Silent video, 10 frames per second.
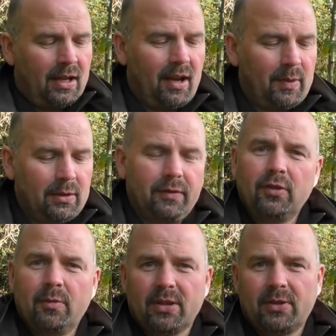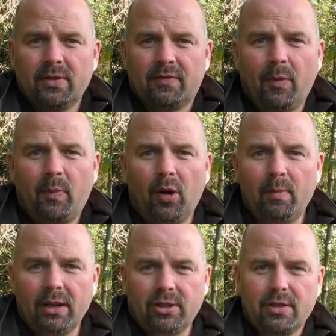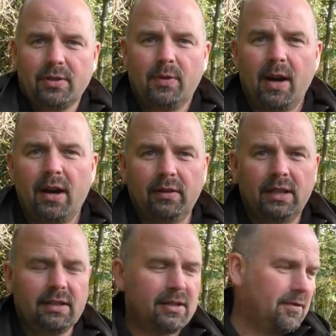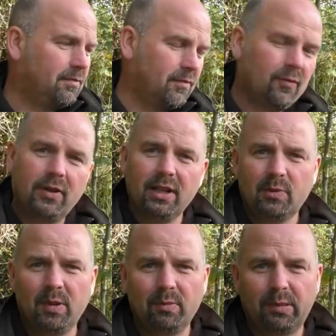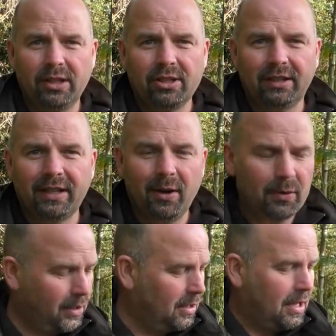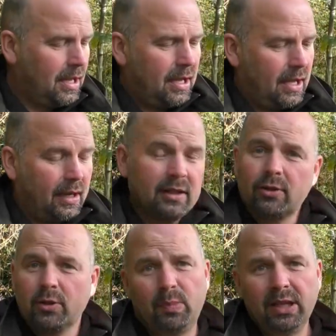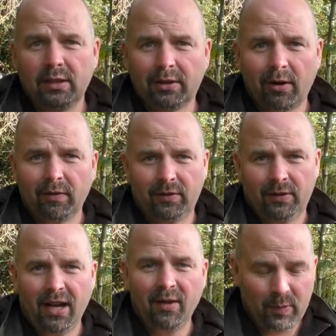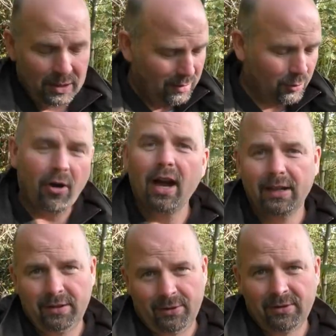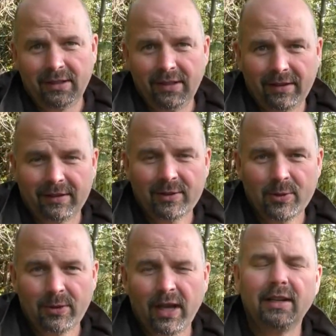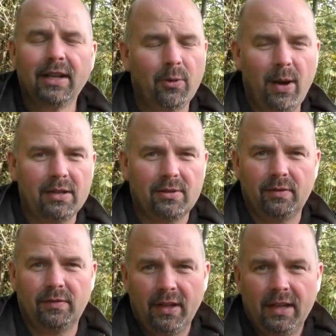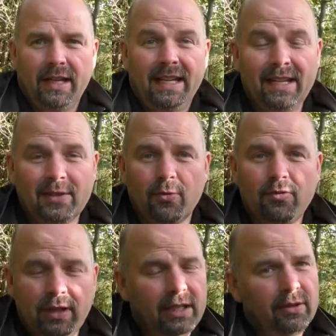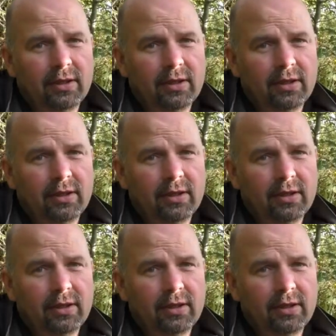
I've been to a few of my son's football matches wearing this. Rain's been bleaching down and it's just beaded off. I've been dry underneath it, so that Nikwax stuff is a really good